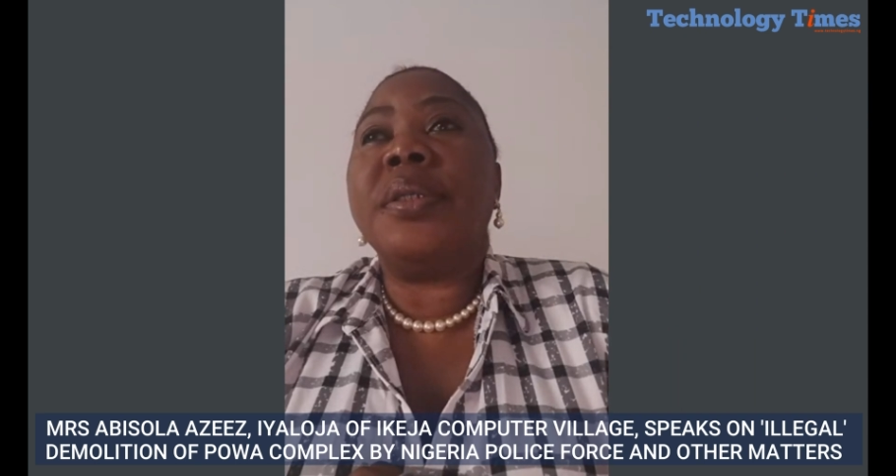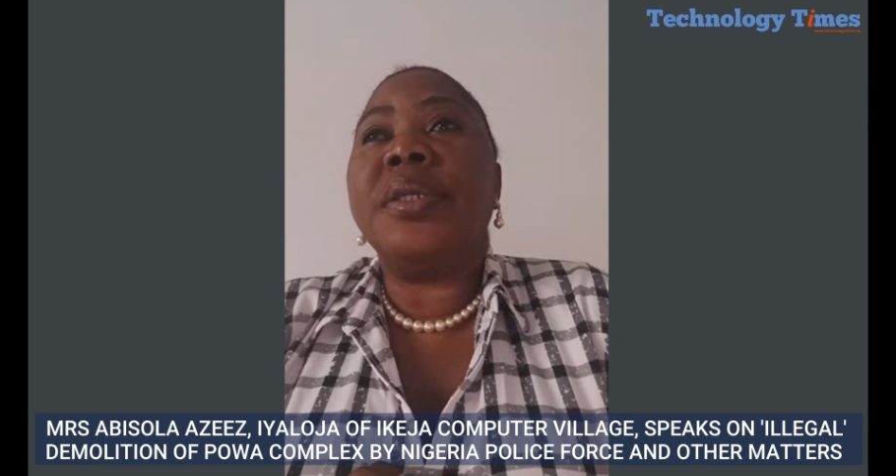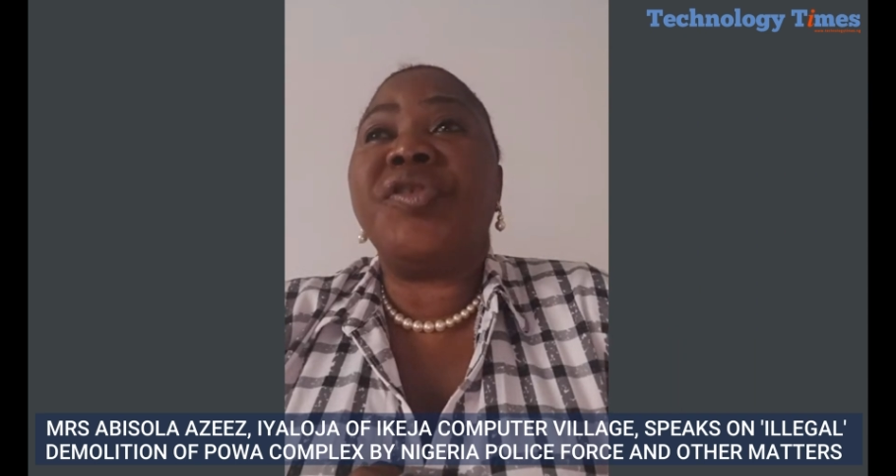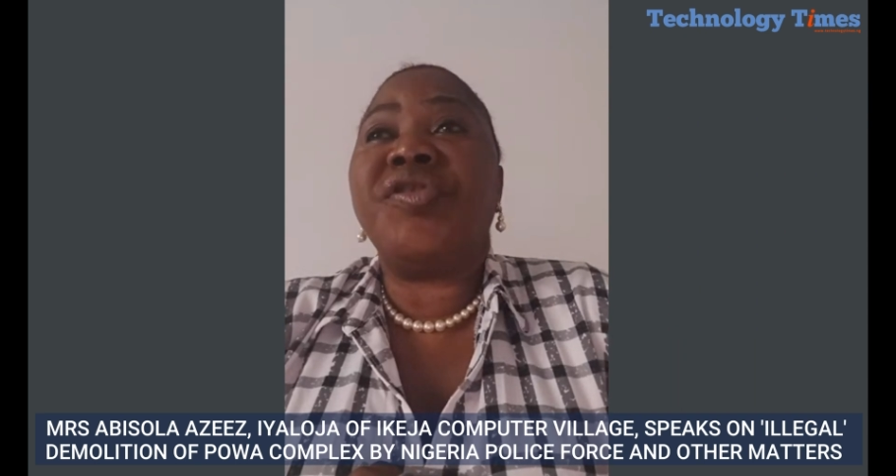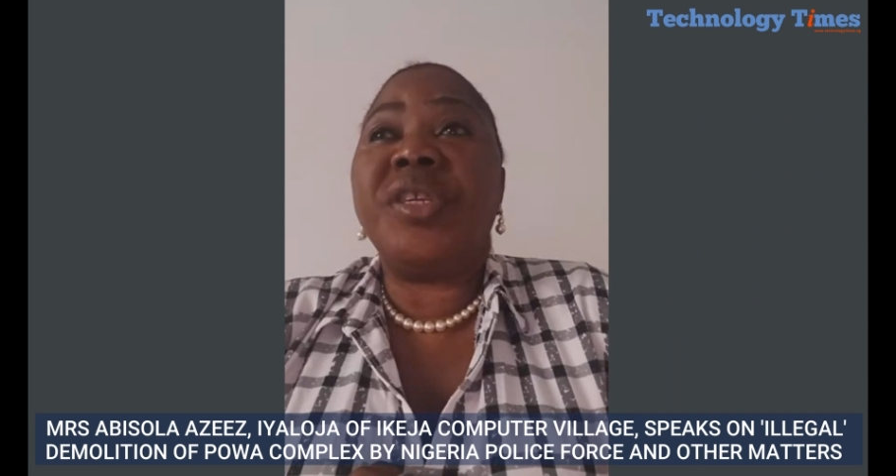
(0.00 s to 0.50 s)

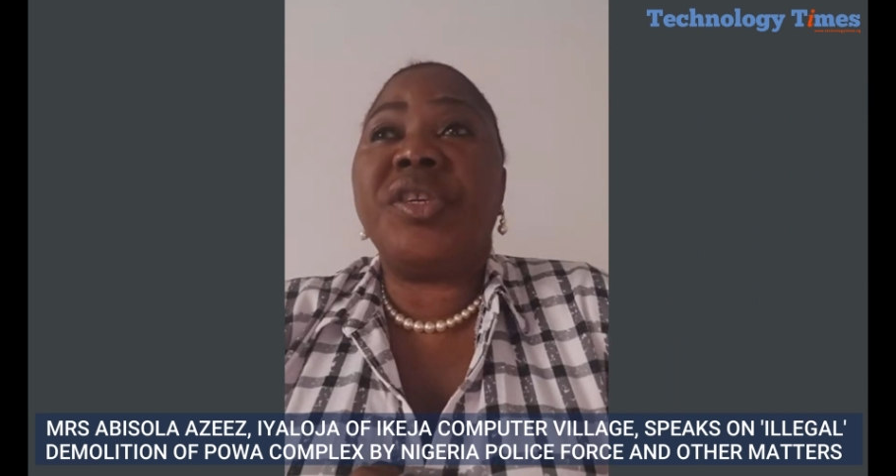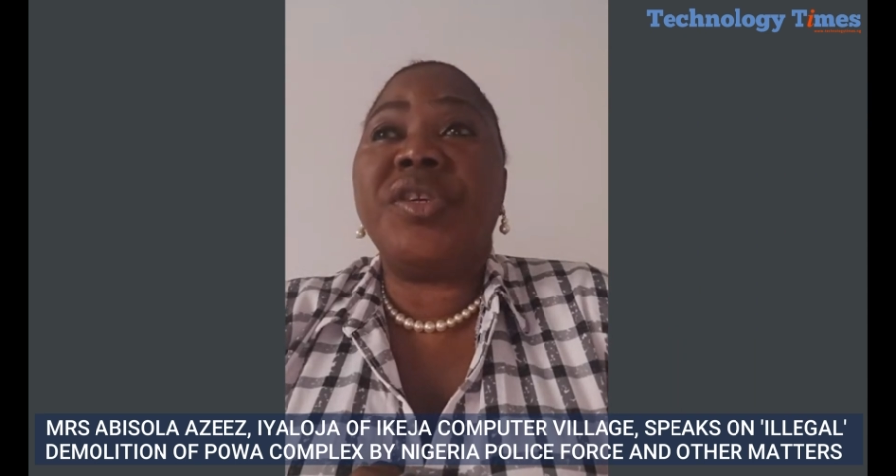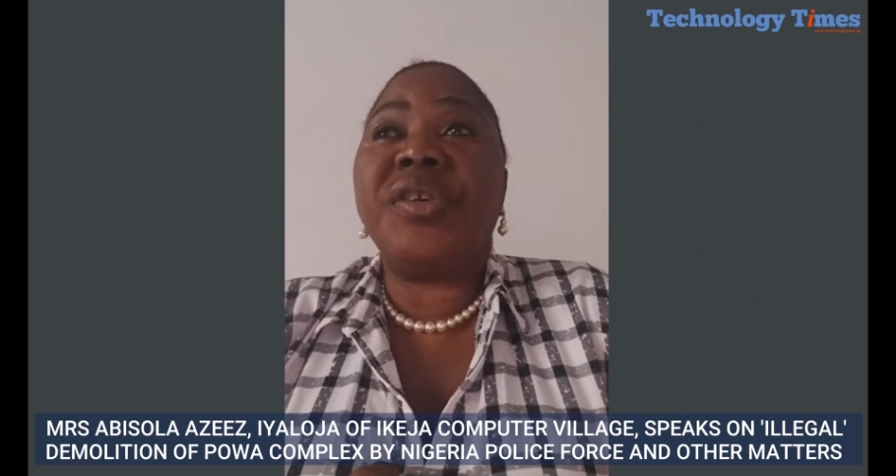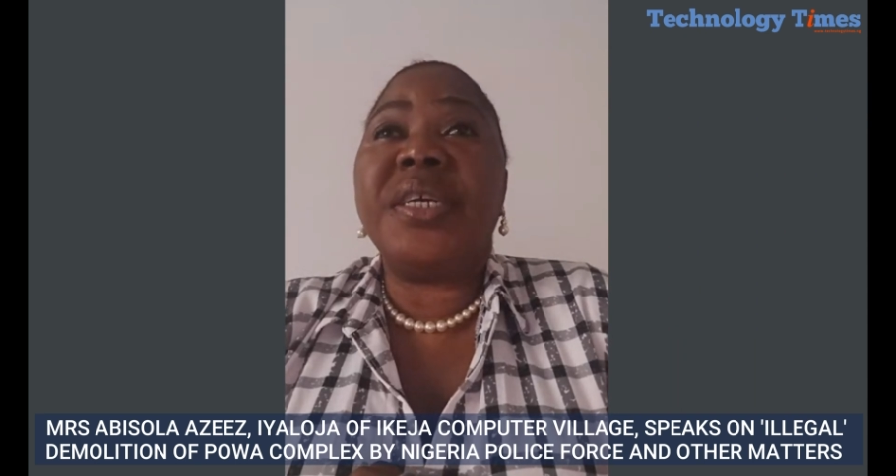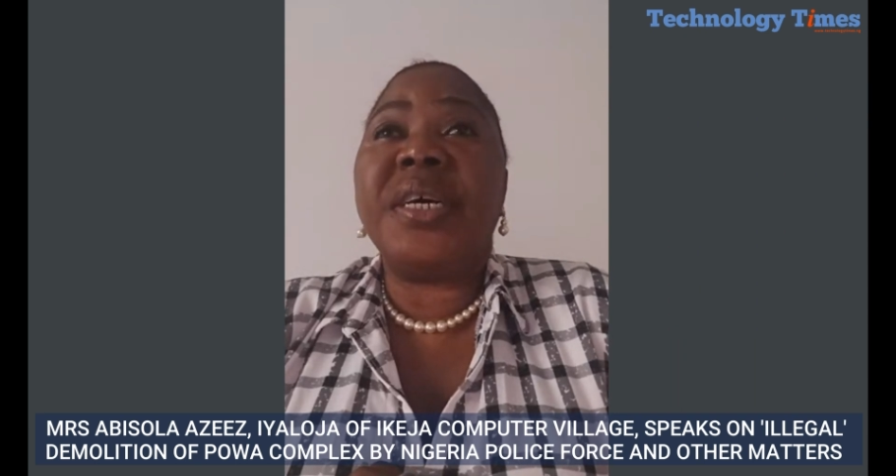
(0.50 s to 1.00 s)
street
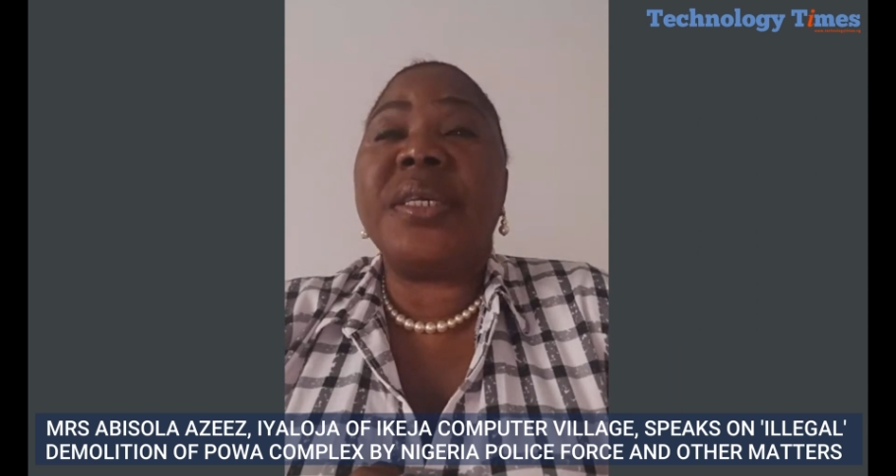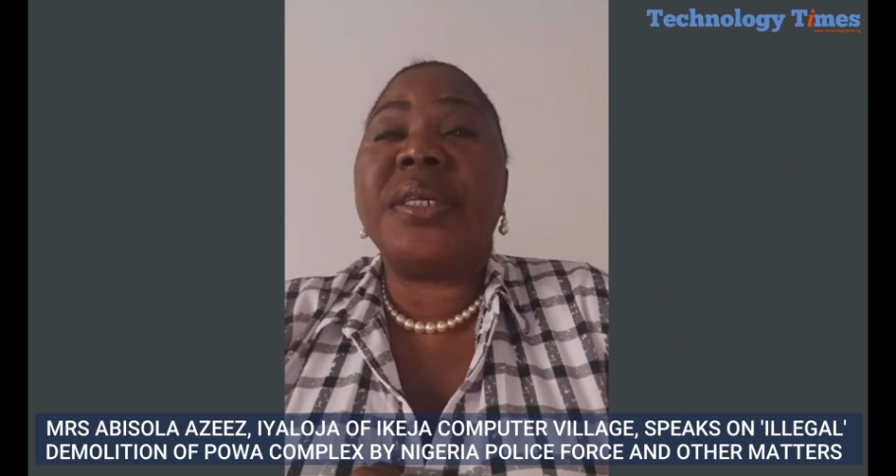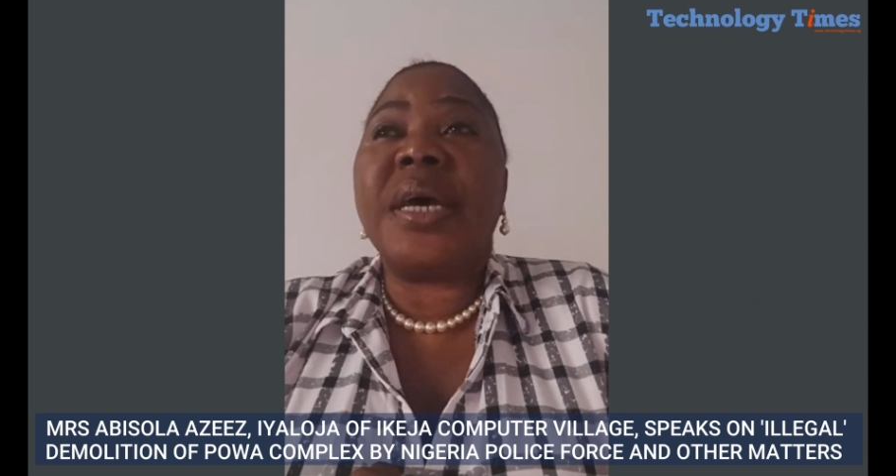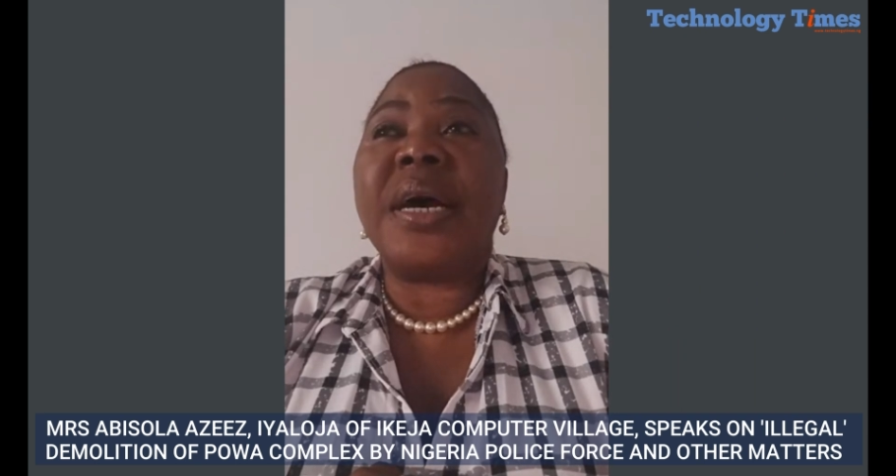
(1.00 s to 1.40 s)
traders